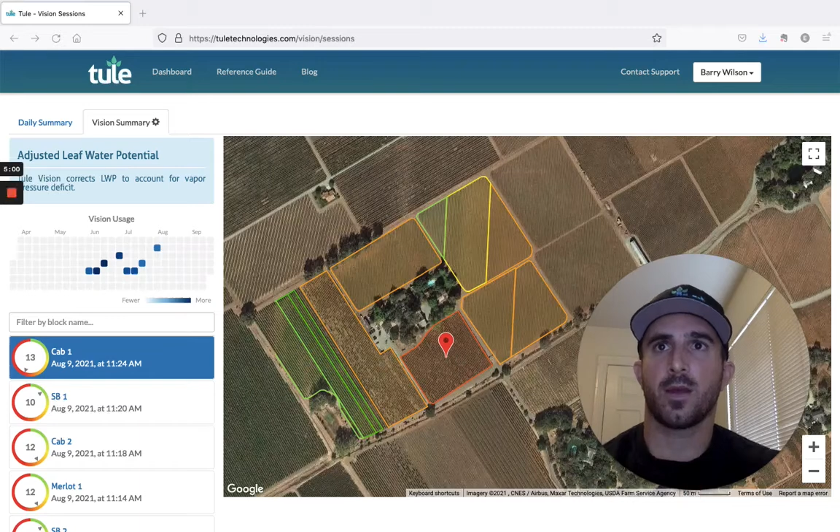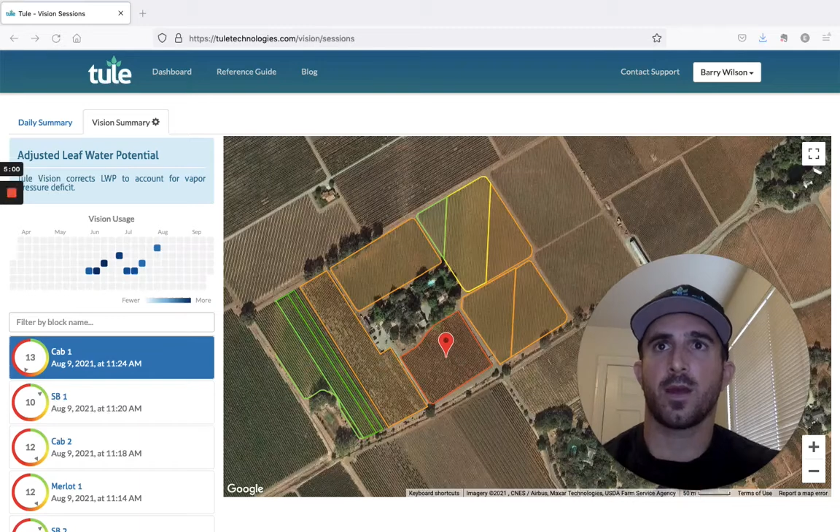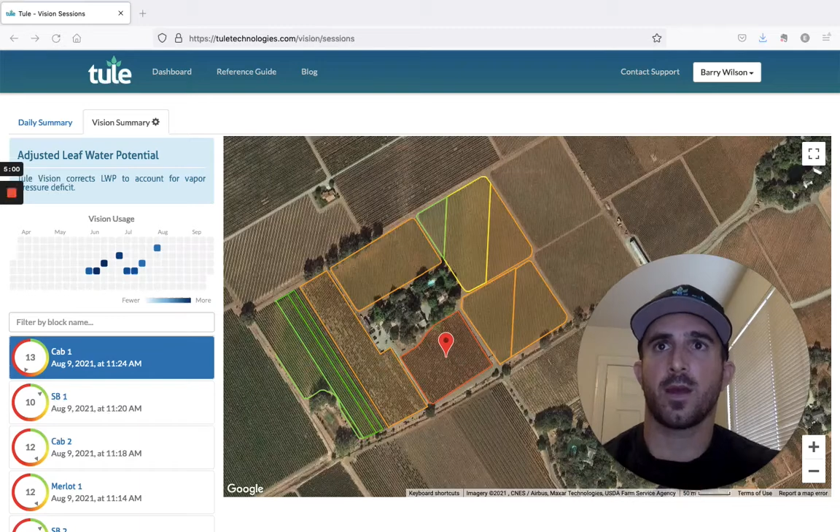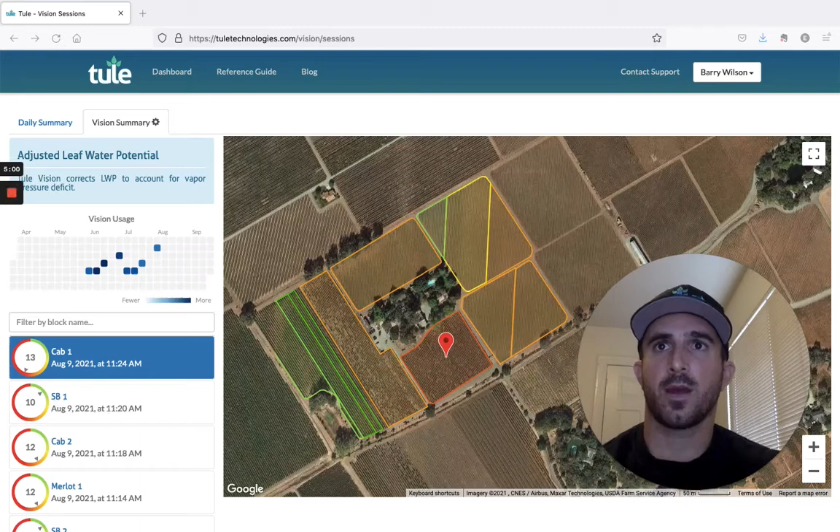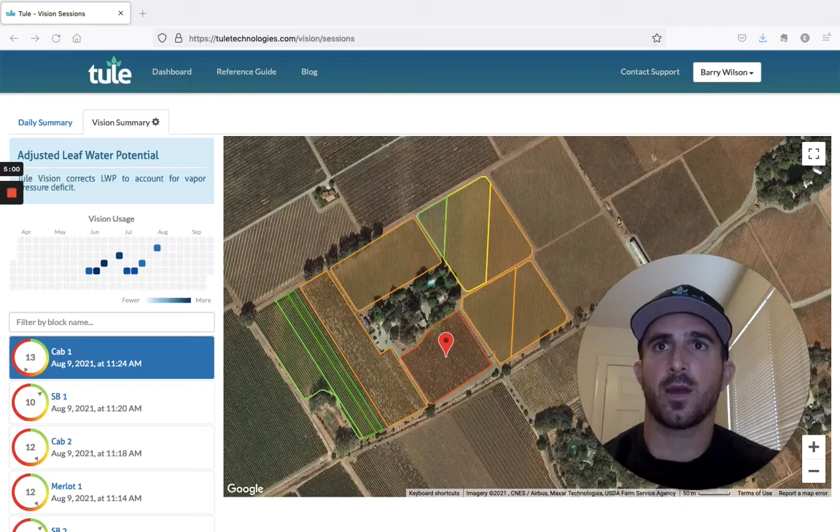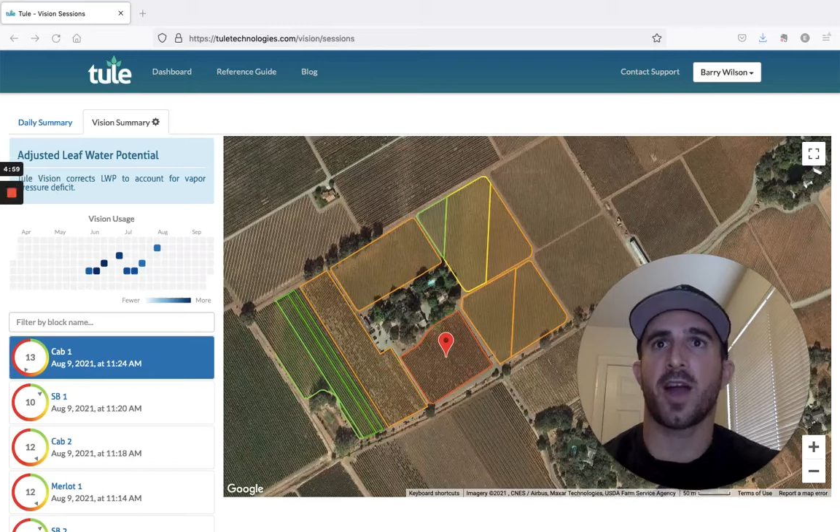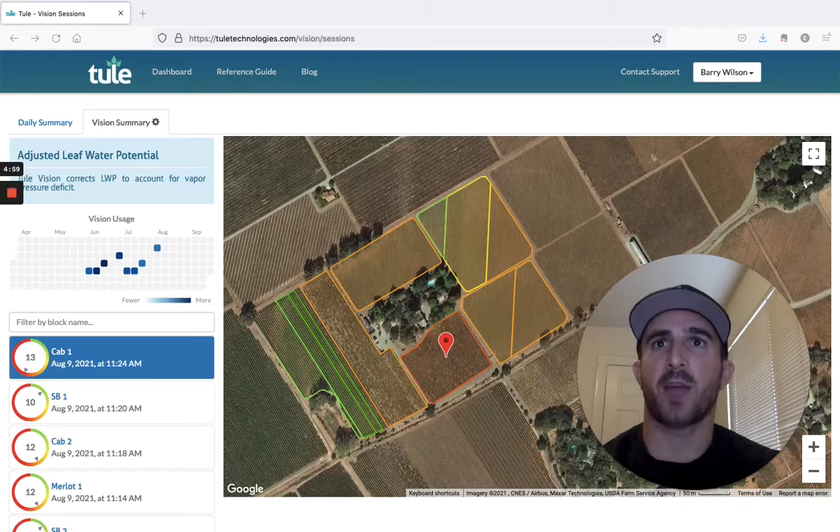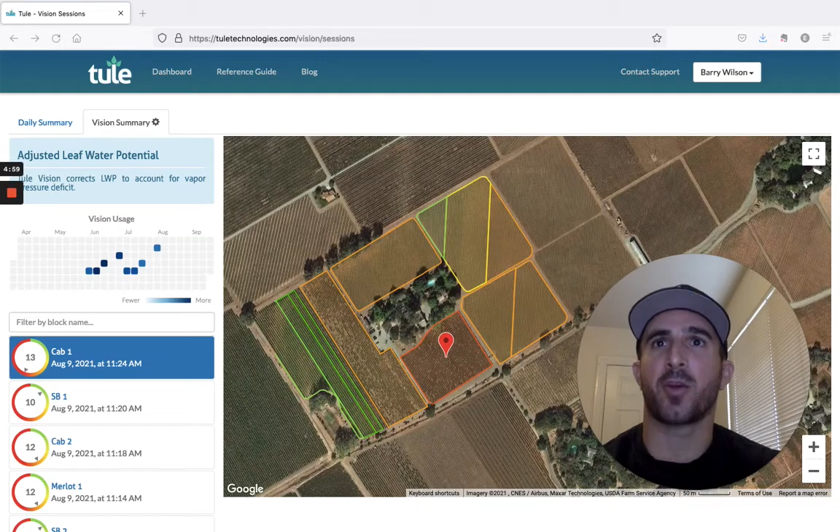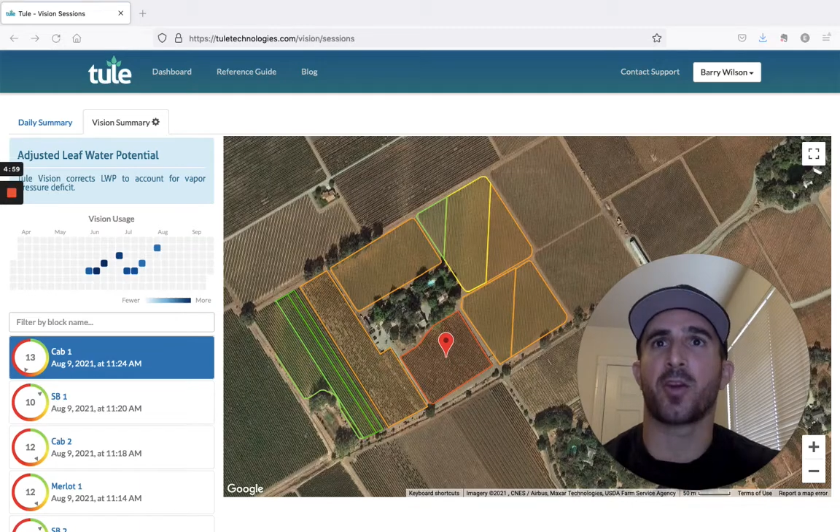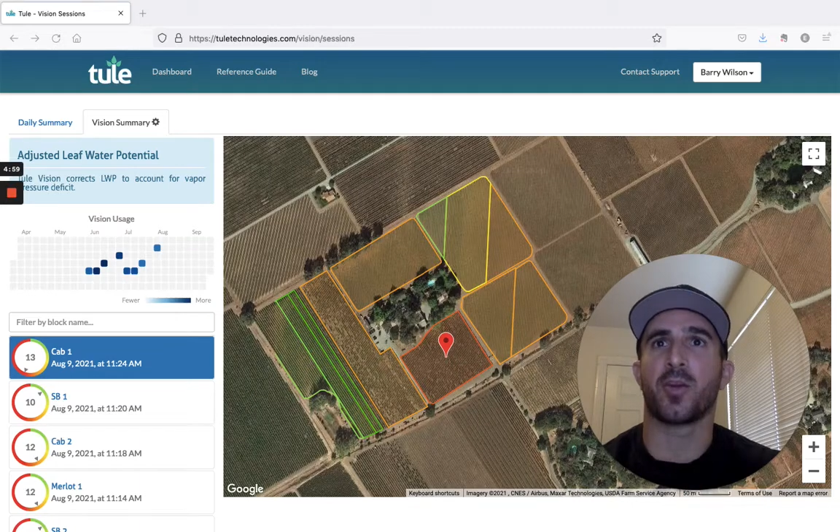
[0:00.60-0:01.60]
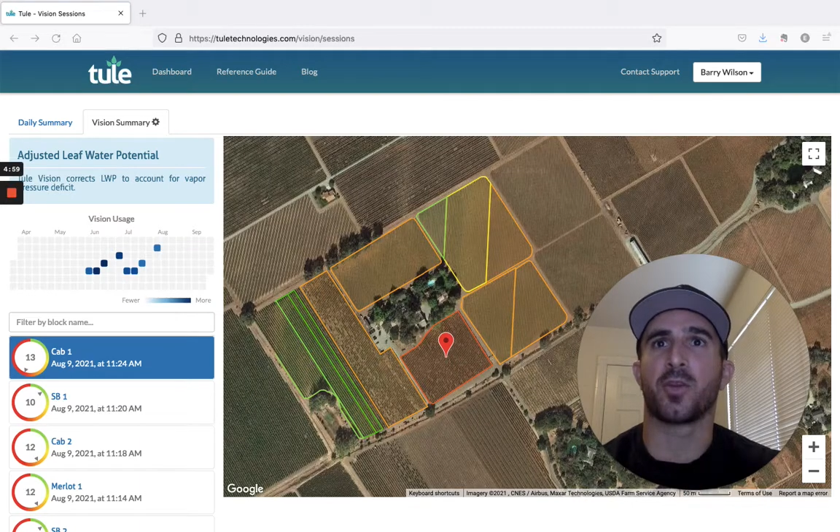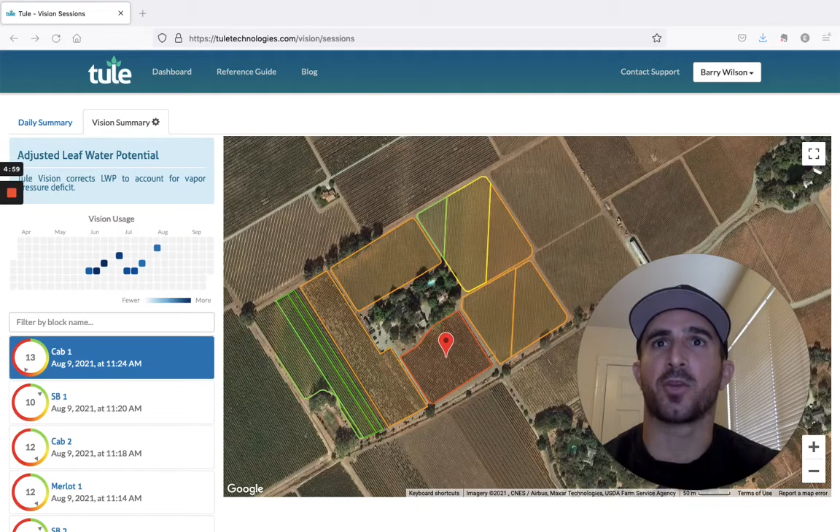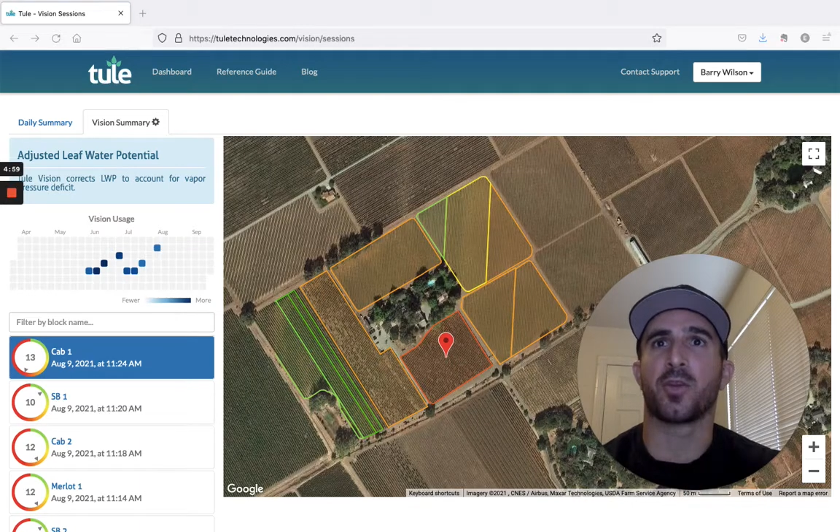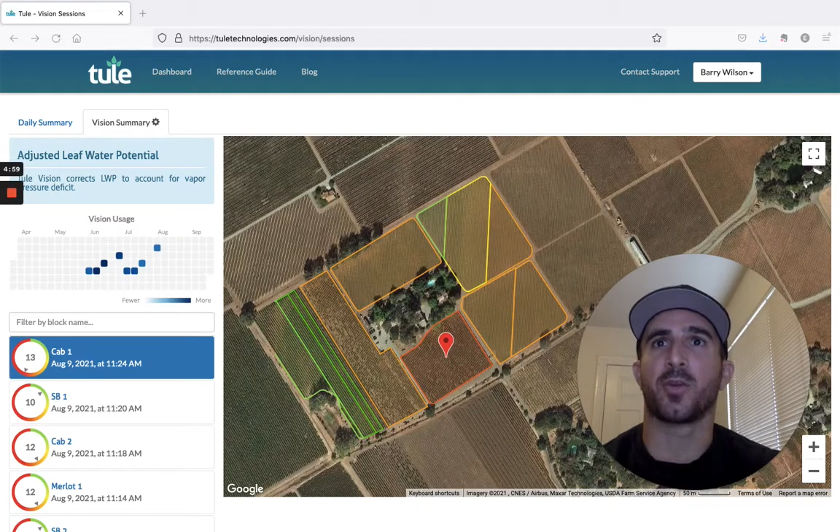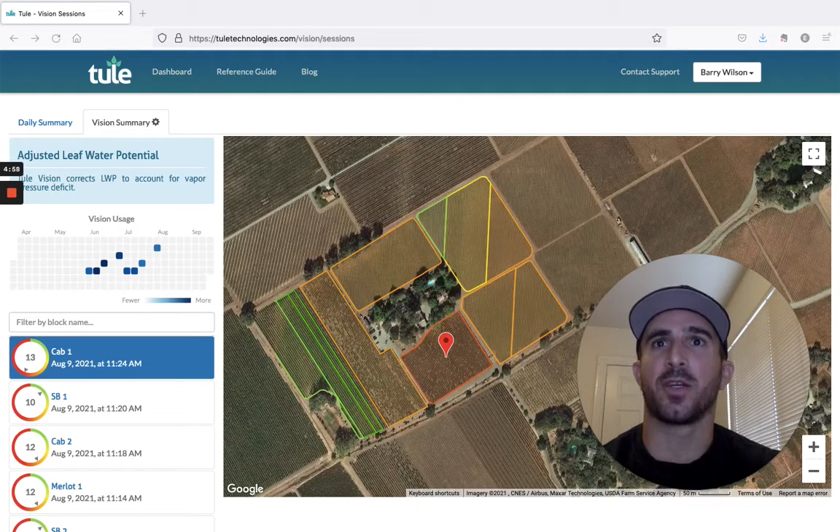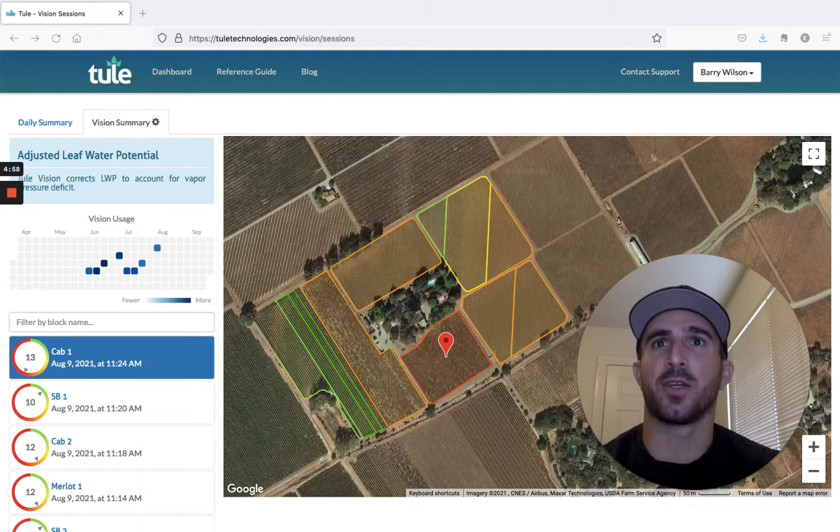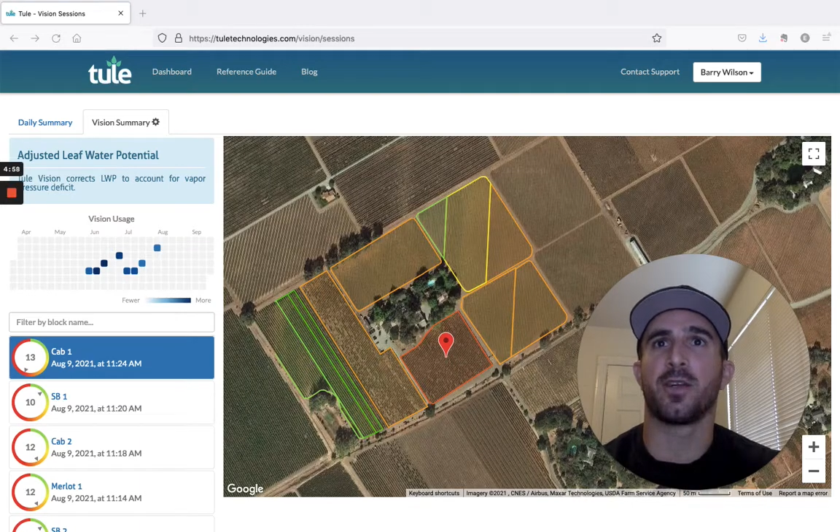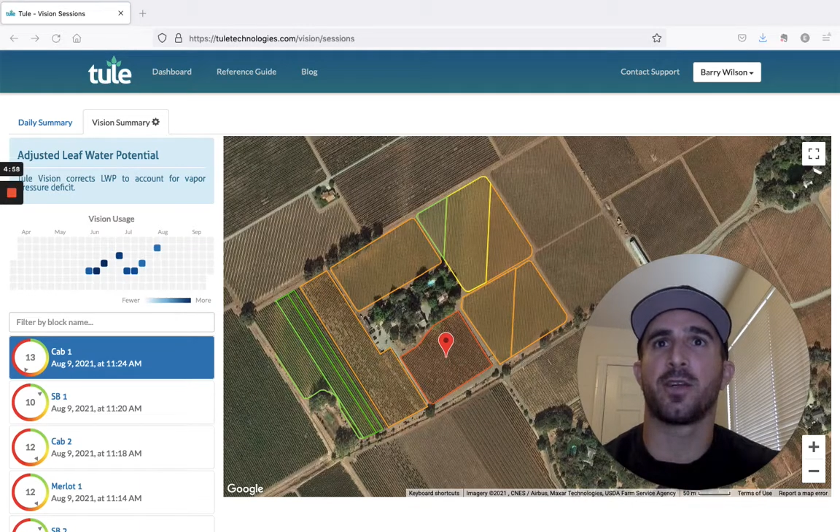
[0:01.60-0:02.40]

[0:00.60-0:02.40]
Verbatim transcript: Hi, I'm Ernie with Tule.